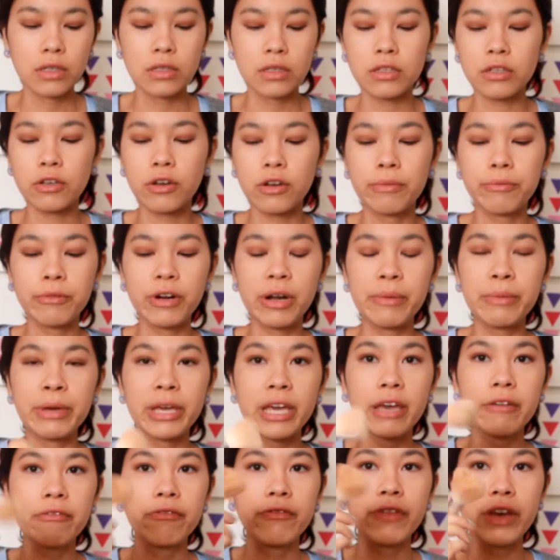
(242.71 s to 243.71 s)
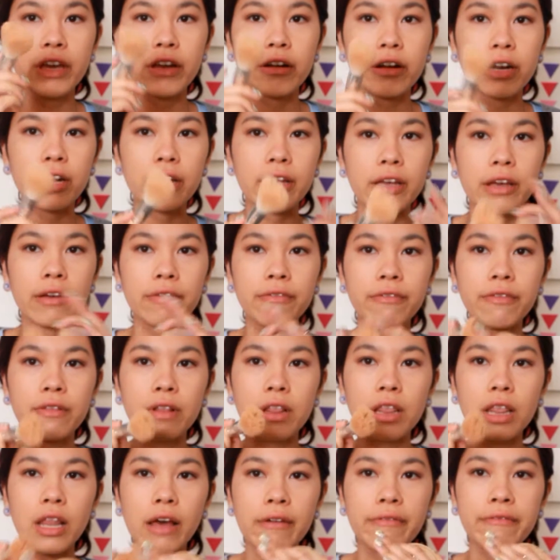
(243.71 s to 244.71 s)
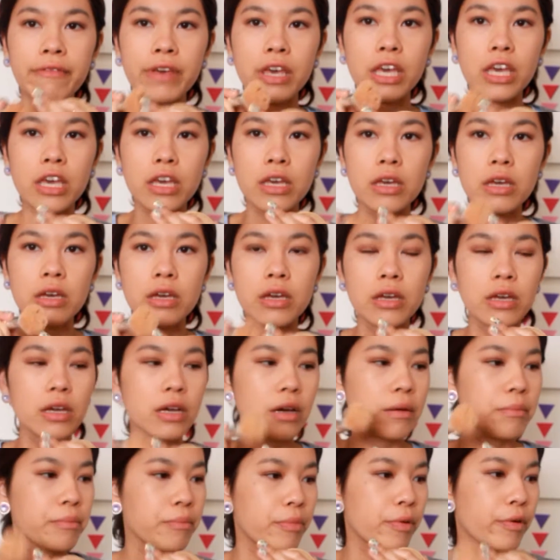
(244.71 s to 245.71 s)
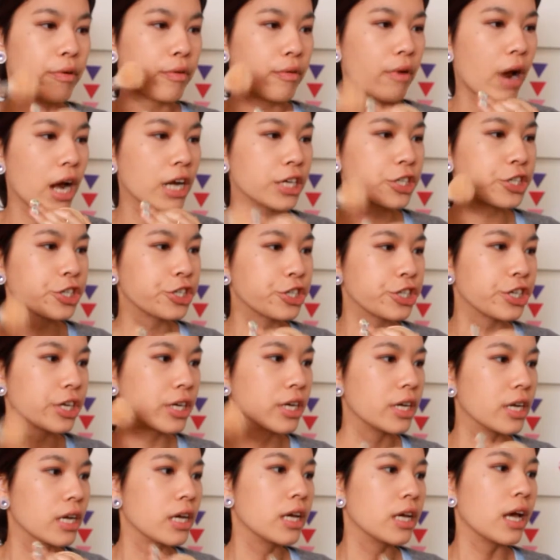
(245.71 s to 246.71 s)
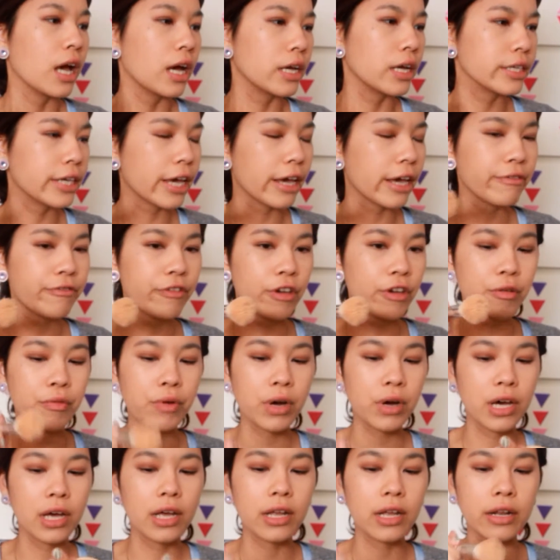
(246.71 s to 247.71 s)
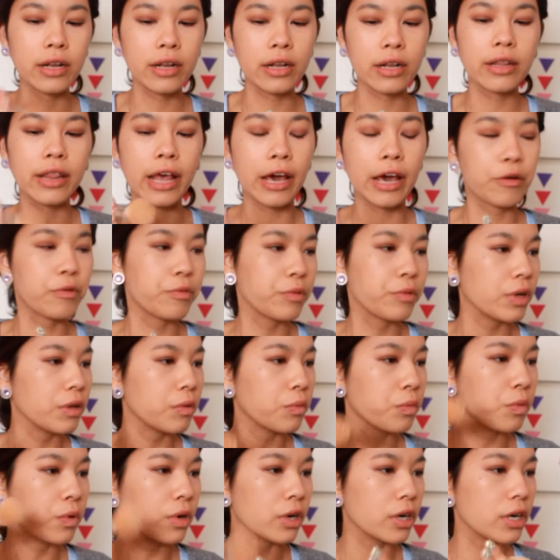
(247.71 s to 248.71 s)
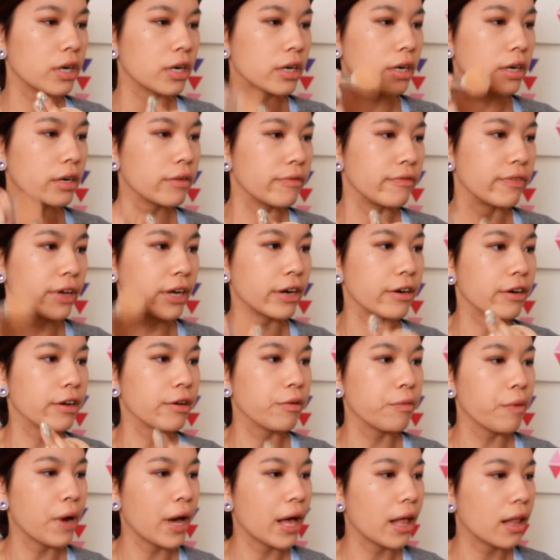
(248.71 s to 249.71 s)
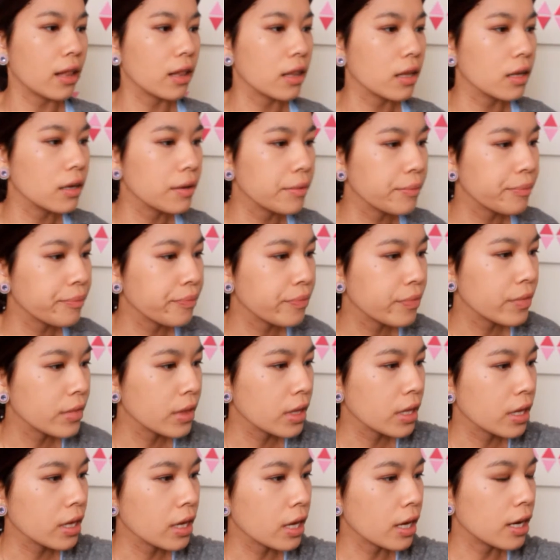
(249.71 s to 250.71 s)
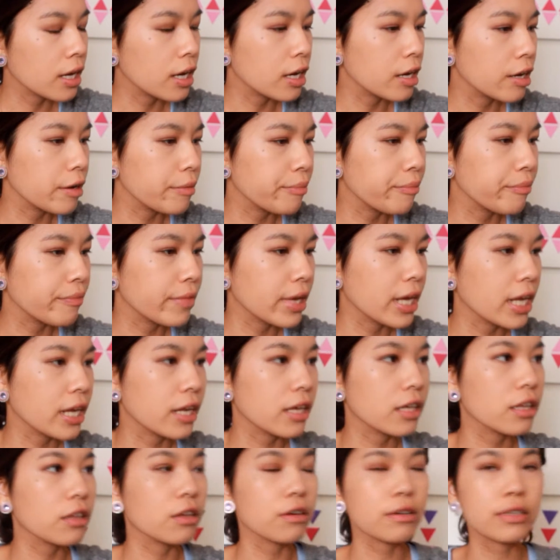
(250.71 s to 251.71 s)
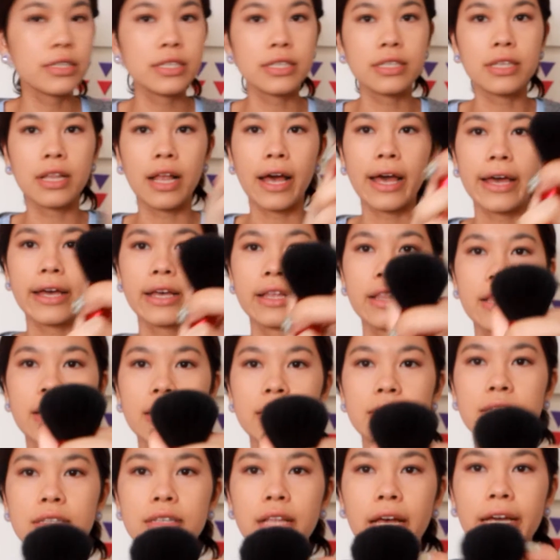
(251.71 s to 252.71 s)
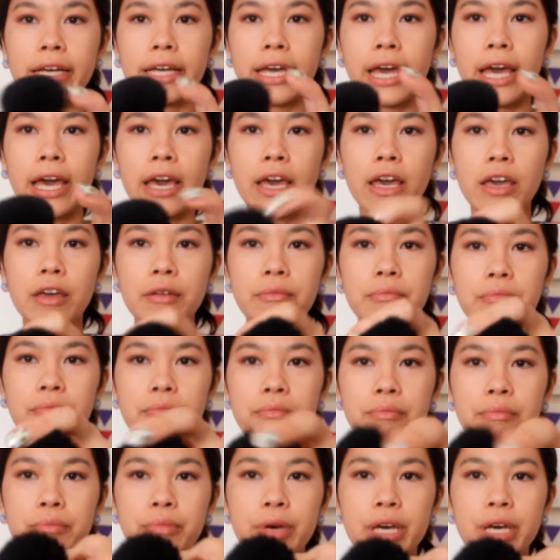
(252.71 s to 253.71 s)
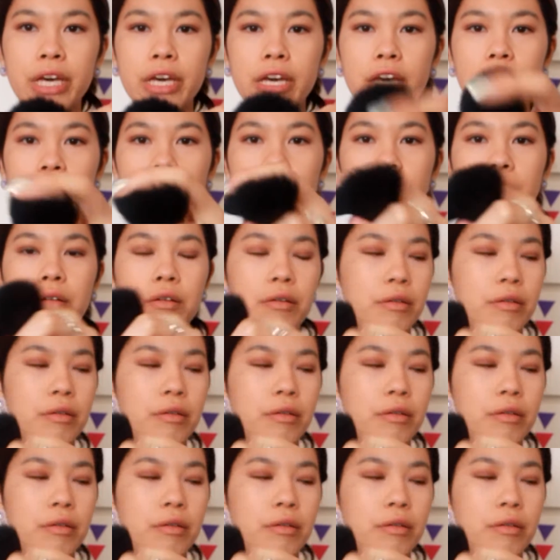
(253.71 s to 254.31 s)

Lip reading: So I'm grabbing a very fluffy brush. I gave you one that will work very well, and it looks like this, like a big